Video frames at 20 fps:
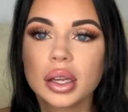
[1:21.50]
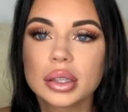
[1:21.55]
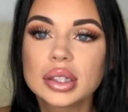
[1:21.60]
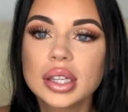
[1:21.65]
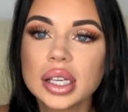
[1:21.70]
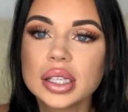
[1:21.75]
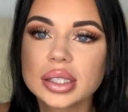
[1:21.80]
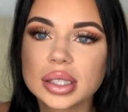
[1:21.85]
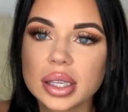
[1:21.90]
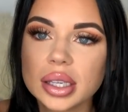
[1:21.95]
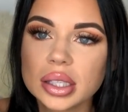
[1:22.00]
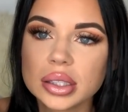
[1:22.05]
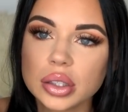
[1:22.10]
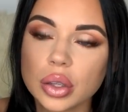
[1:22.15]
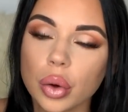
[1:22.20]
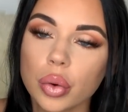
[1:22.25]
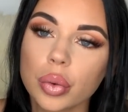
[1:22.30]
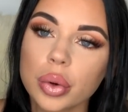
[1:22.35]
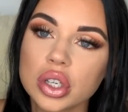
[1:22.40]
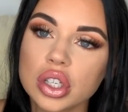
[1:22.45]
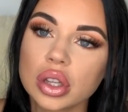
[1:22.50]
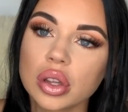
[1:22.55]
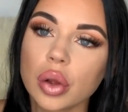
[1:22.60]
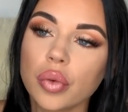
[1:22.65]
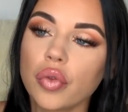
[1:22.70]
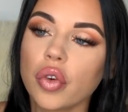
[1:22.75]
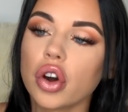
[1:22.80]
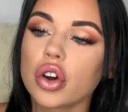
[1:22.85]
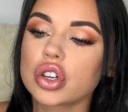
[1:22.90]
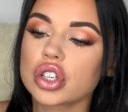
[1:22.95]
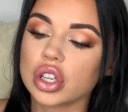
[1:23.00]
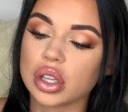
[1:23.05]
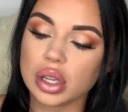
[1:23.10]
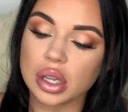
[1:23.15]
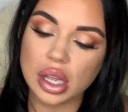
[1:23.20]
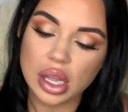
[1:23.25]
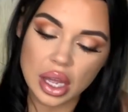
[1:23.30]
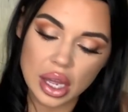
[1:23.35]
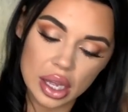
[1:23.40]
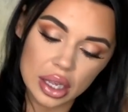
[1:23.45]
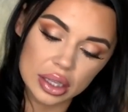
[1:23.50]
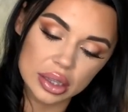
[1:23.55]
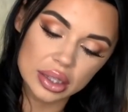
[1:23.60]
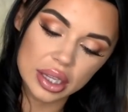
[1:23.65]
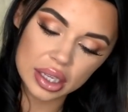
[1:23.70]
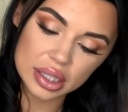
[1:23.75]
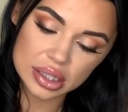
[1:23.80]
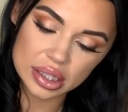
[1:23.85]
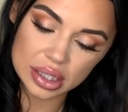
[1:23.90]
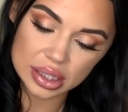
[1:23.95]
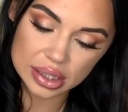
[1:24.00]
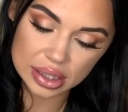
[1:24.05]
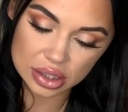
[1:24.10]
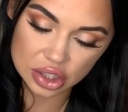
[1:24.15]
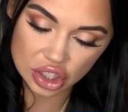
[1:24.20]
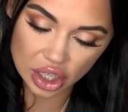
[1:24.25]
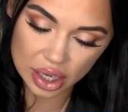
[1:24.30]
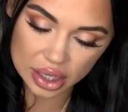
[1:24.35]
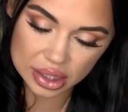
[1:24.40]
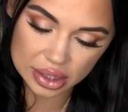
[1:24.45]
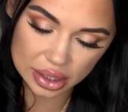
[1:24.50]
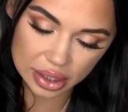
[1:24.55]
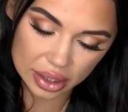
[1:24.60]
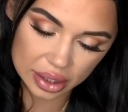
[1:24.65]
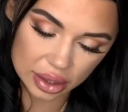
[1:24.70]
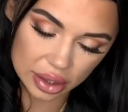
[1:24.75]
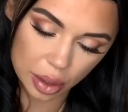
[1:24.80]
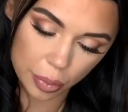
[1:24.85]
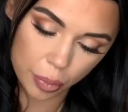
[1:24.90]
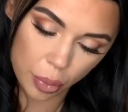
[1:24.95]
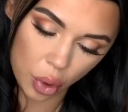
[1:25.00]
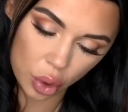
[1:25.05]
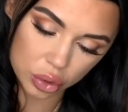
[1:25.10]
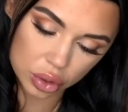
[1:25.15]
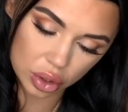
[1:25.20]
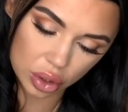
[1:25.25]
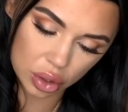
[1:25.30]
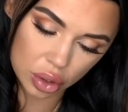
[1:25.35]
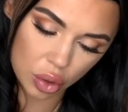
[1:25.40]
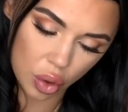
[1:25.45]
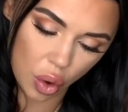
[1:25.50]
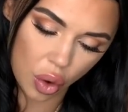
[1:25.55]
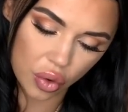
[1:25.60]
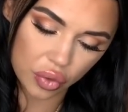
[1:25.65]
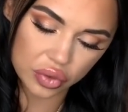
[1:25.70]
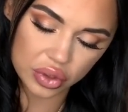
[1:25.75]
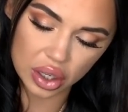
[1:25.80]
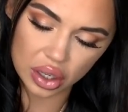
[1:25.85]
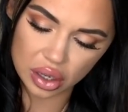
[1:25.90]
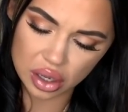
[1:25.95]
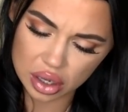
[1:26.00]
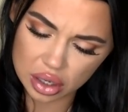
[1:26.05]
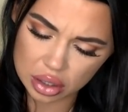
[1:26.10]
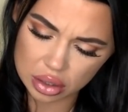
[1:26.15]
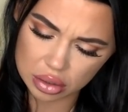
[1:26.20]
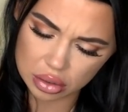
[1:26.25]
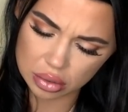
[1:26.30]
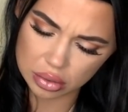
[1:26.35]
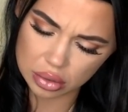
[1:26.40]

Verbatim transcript: This is the original version. This is just in the bottle of the...